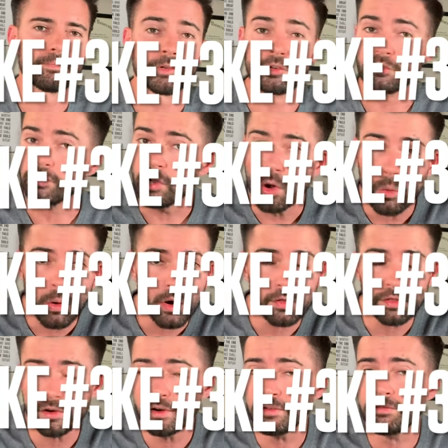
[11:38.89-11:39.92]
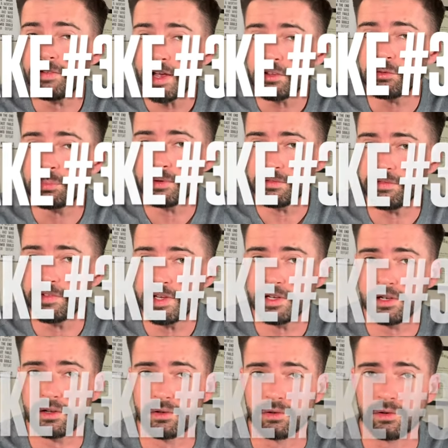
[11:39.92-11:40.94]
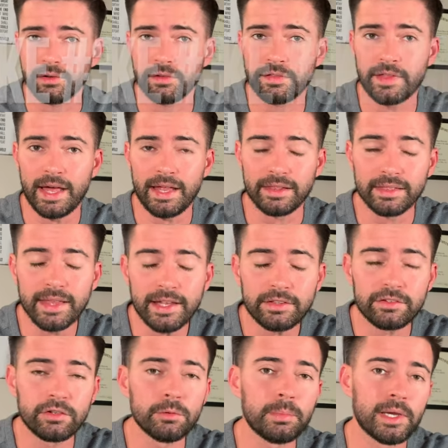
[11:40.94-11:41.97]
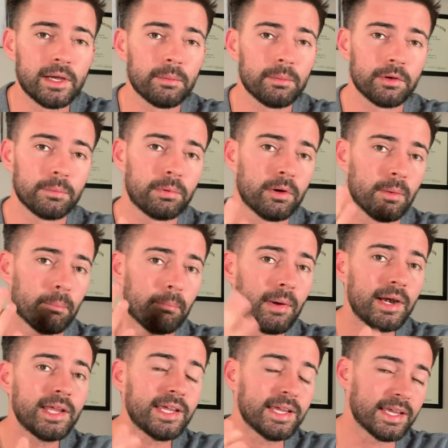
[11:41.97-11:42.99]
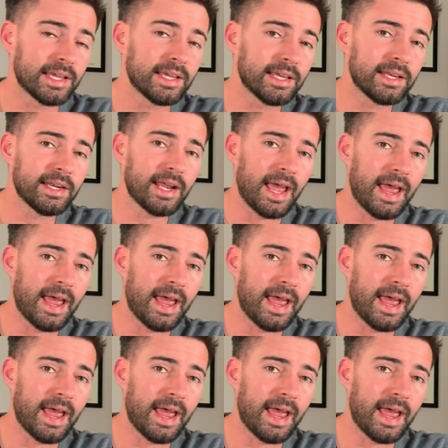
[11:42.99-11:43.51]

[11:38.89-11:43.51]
There's no other investment vehicle that lets you be able to put money in